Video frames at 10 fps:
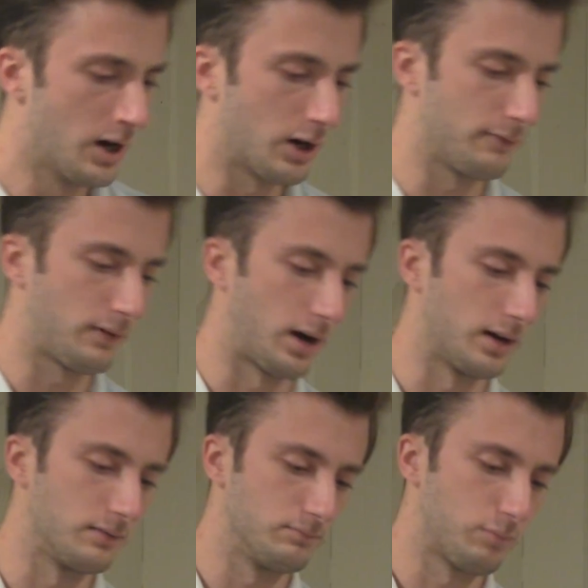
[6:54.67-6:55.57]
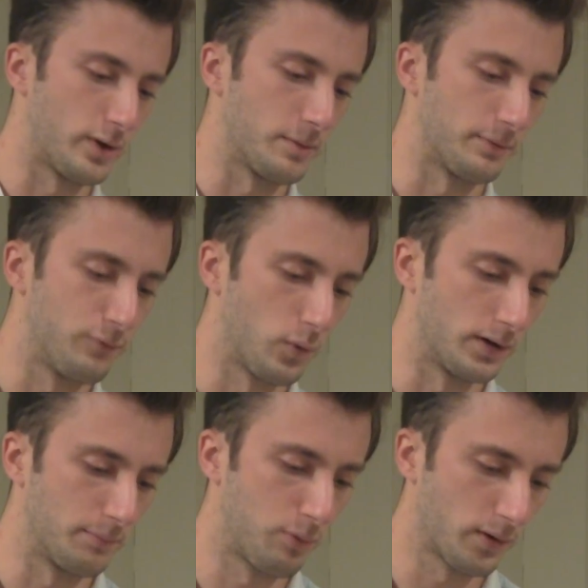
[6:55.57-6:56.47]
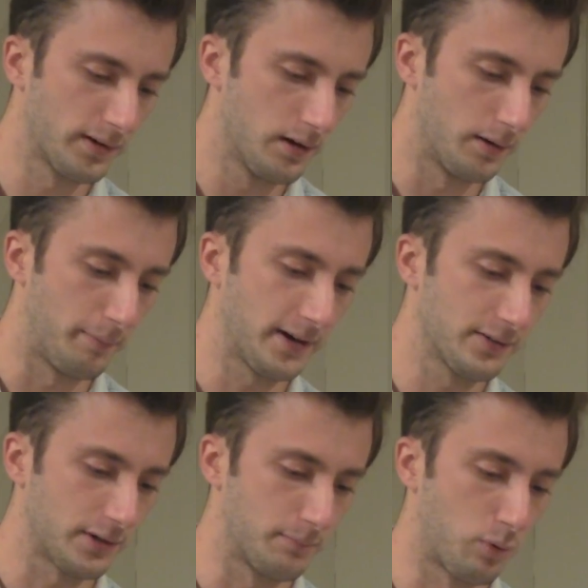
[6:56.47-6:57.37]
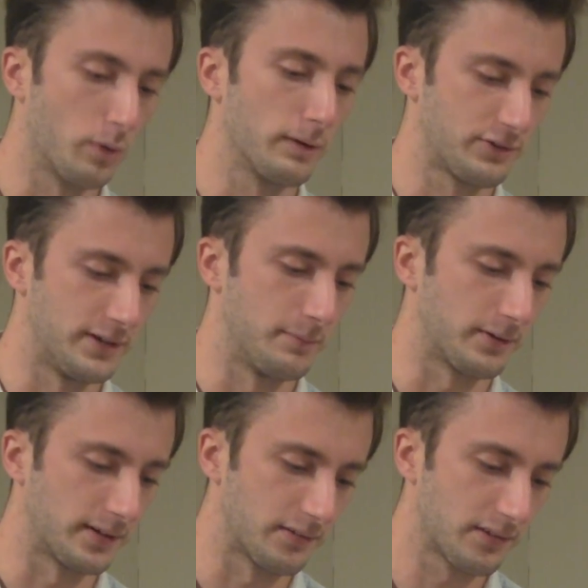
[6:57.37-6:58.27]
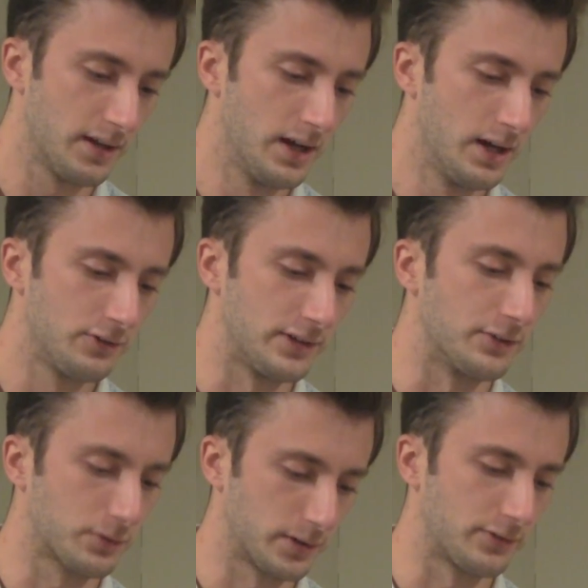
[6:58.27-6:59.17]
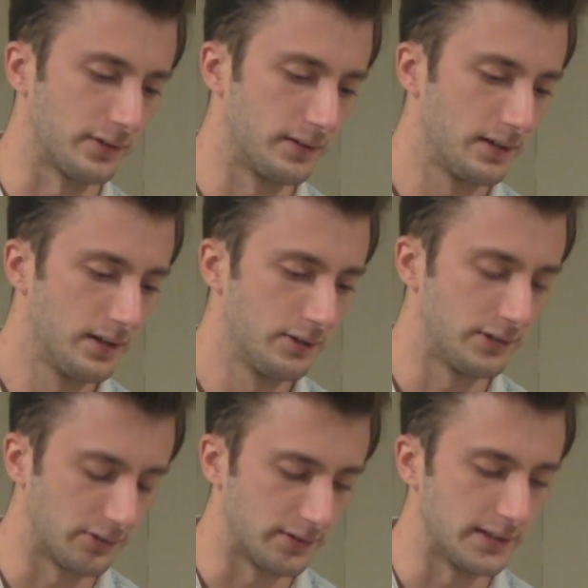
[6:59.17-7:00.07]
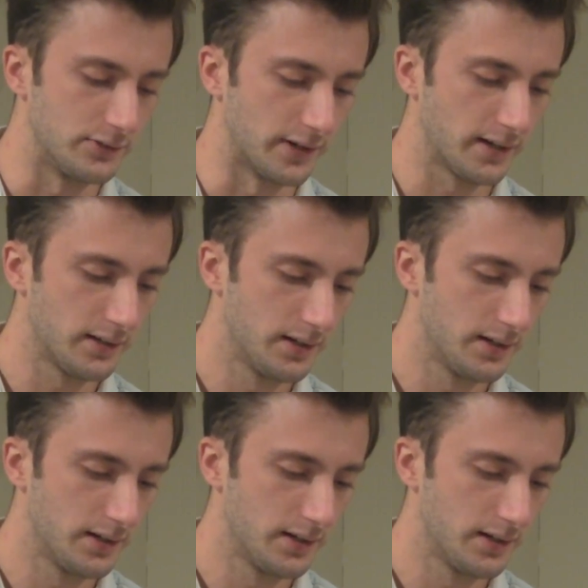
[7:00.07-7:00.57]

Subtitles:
Point number 4. Her parents are poor Russian immigrants. She is Christian. She is a DJ.